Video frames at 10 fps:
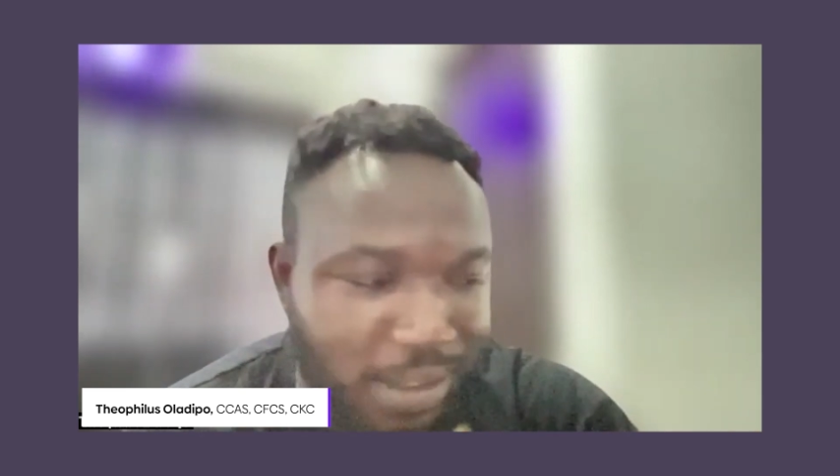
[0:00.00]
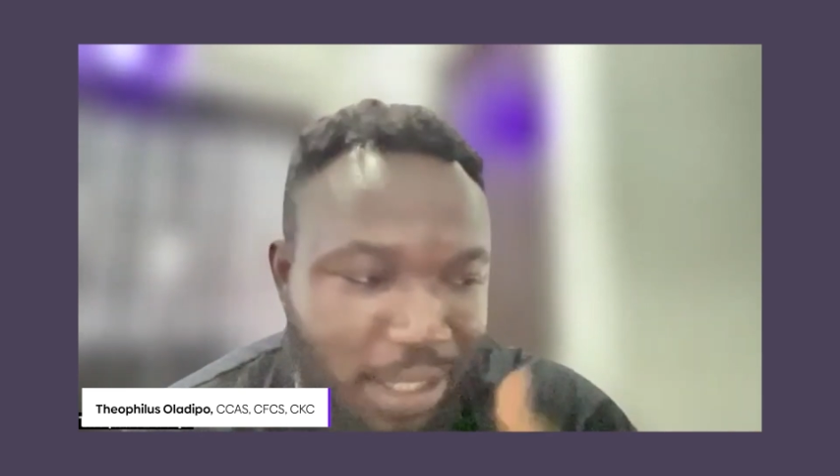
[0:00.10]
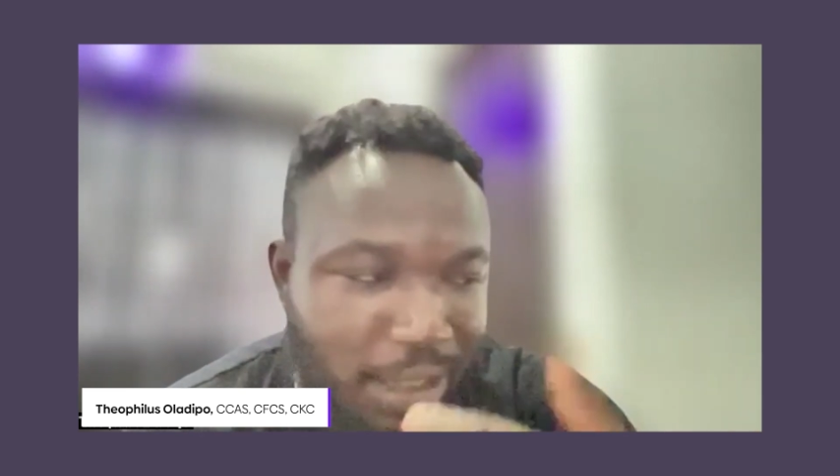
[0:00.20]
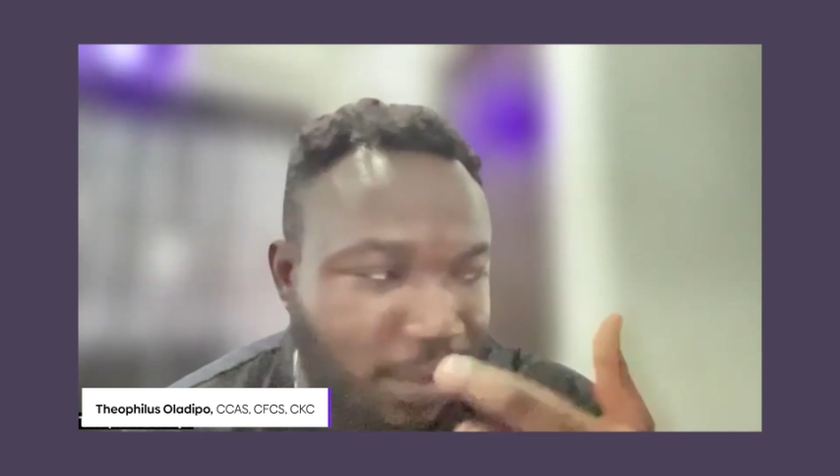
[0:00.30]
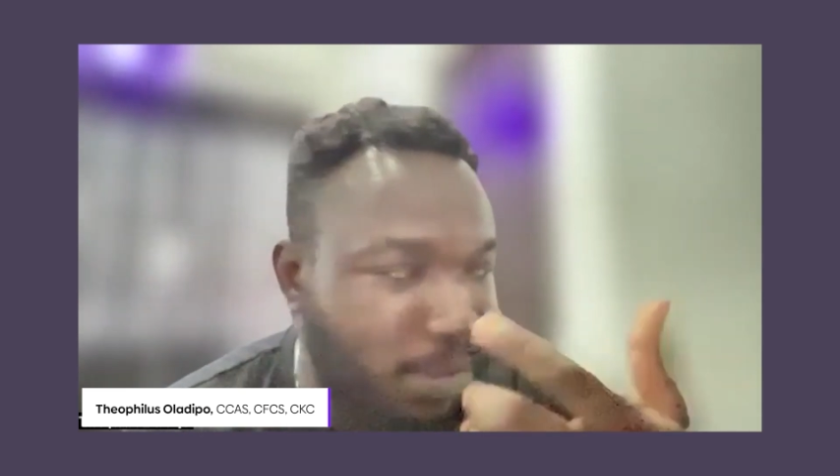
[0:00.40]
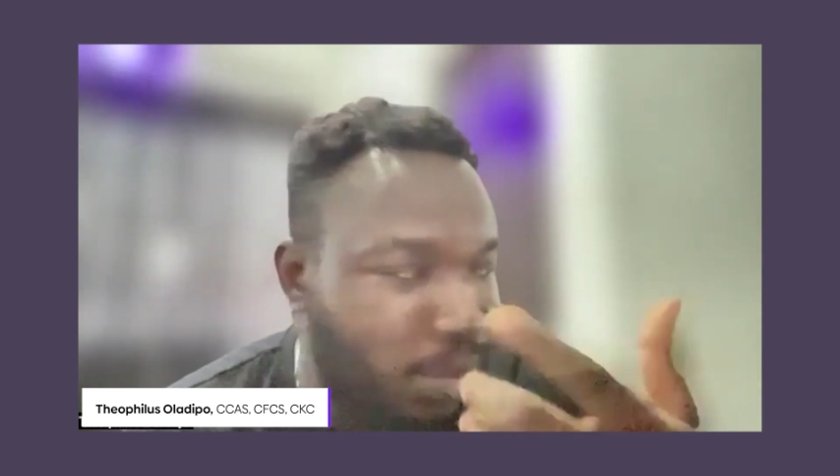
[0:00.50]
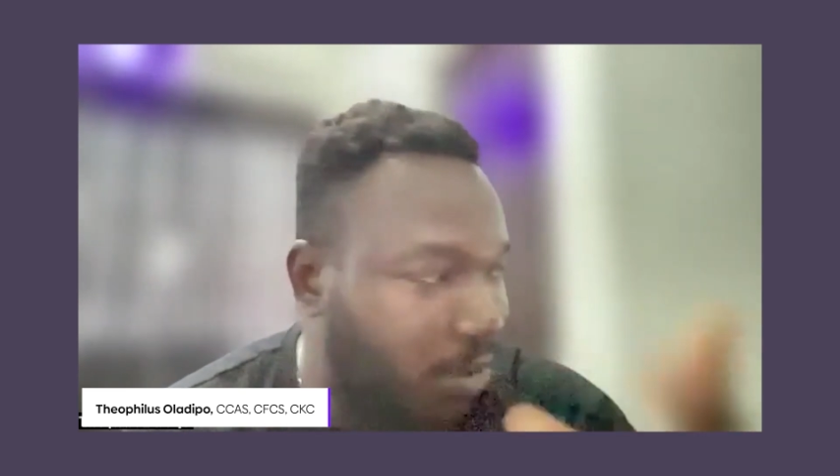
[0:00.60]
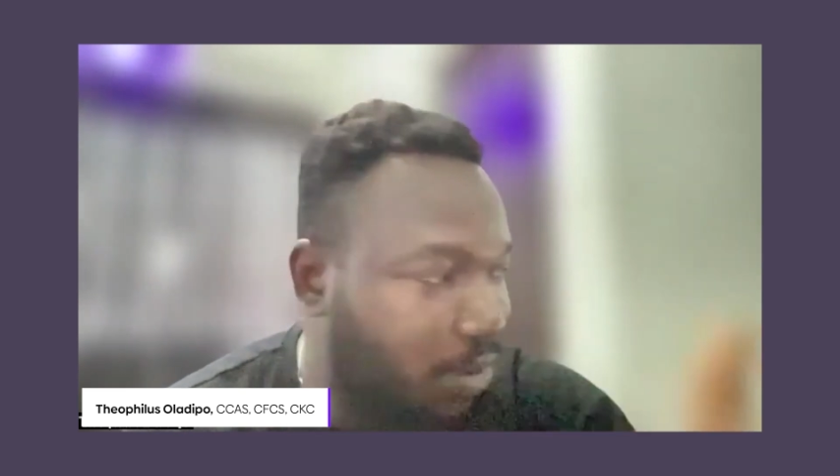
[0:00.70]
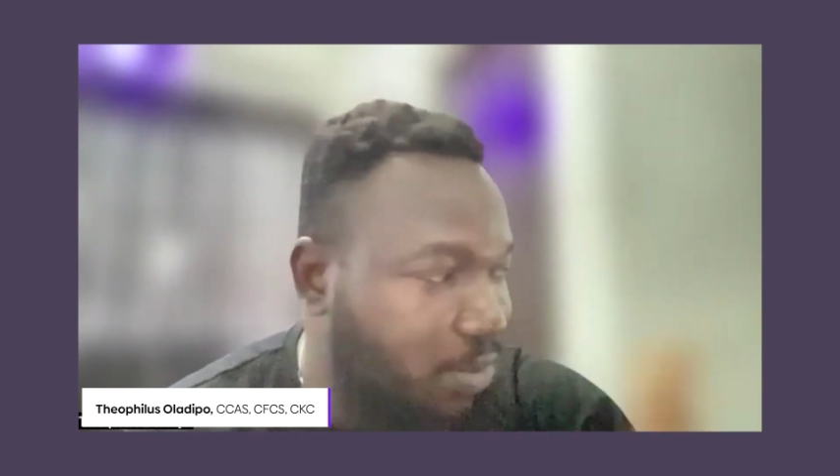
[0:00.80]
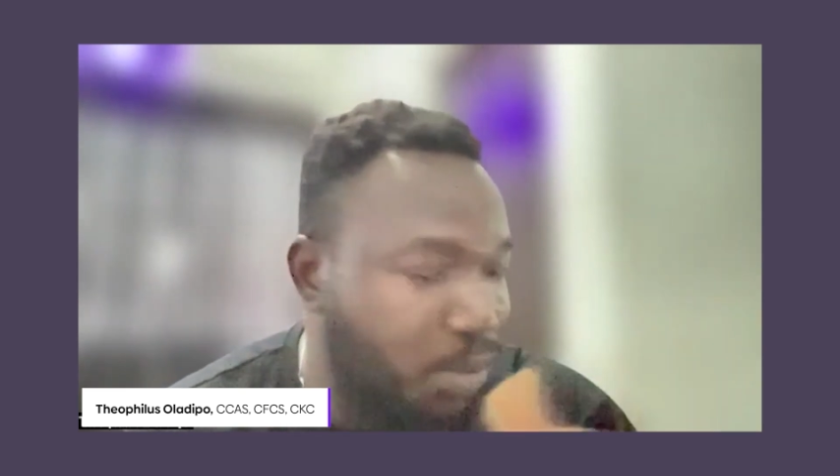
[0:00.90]
like
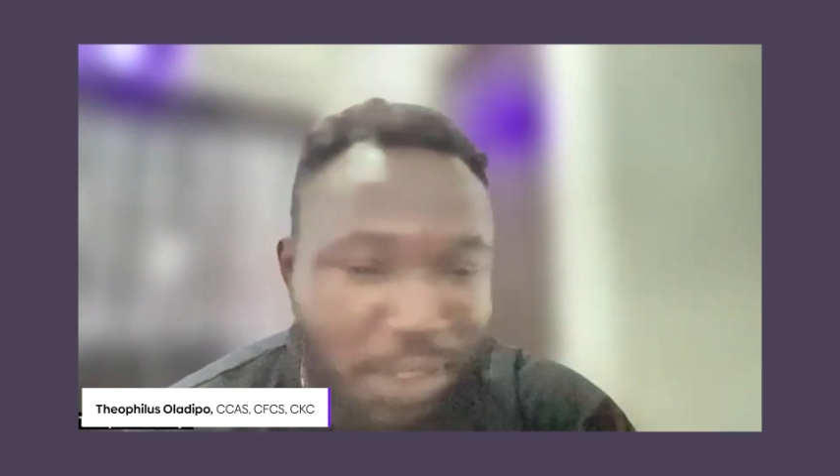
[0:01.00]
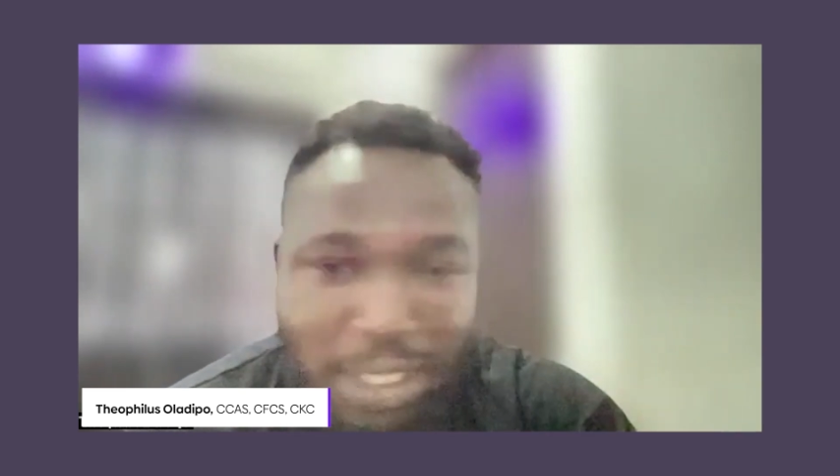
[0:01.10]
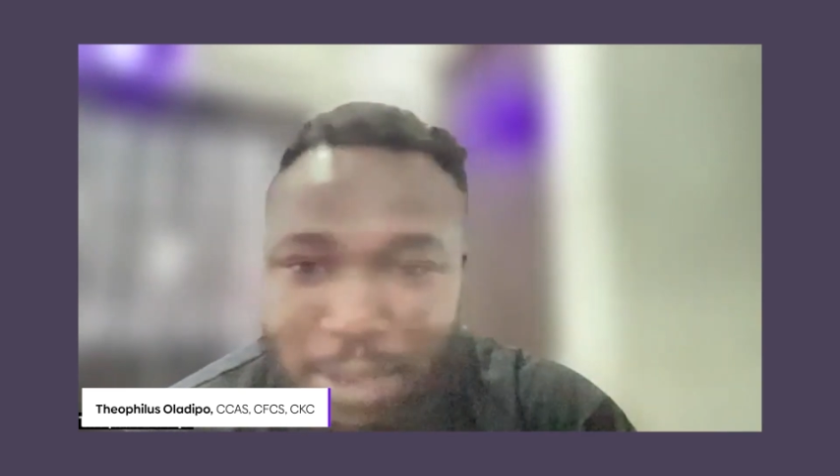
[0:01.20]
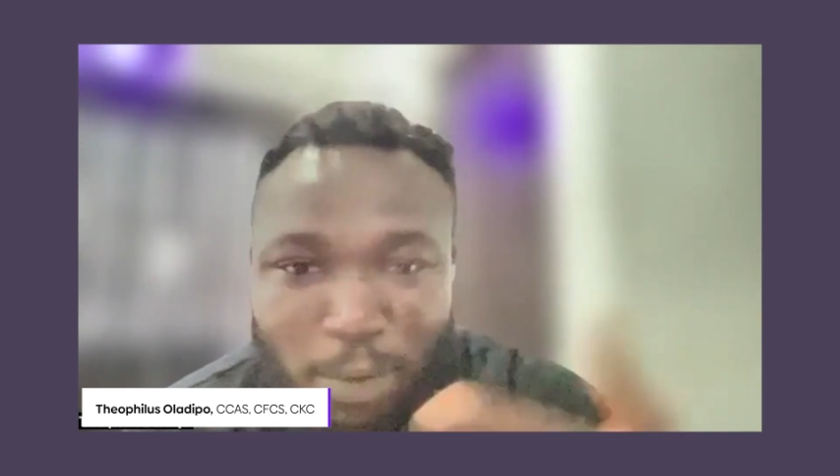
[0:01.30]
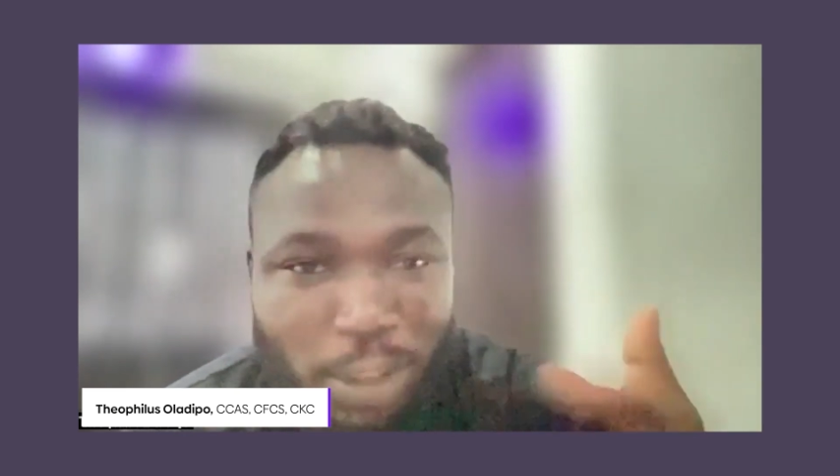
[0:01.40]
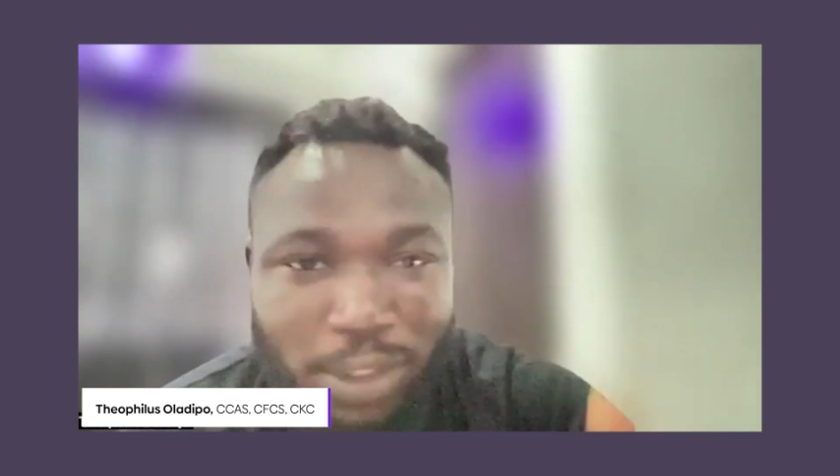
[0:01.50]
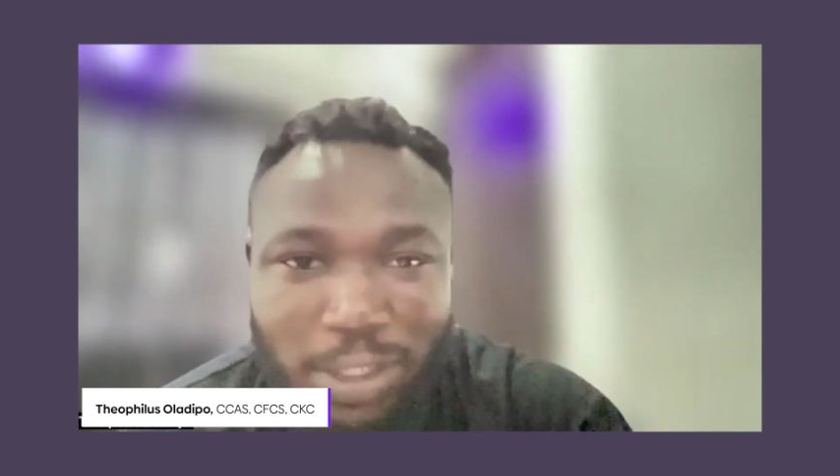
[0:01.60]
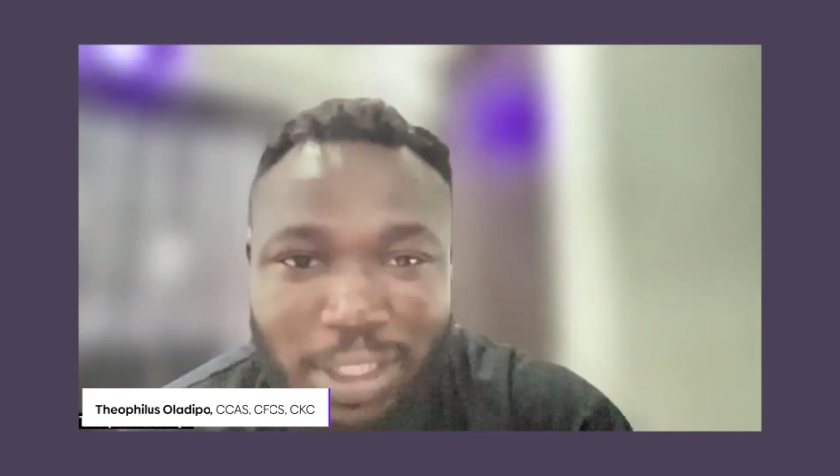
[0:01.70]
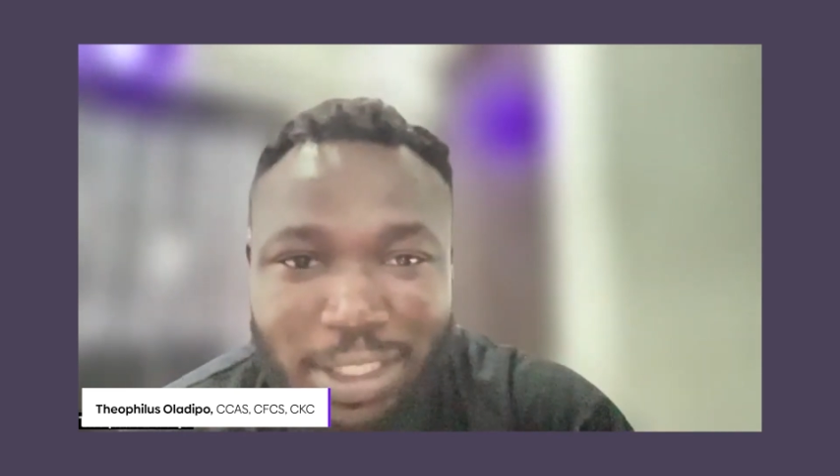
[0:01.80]
maybe I'm working on a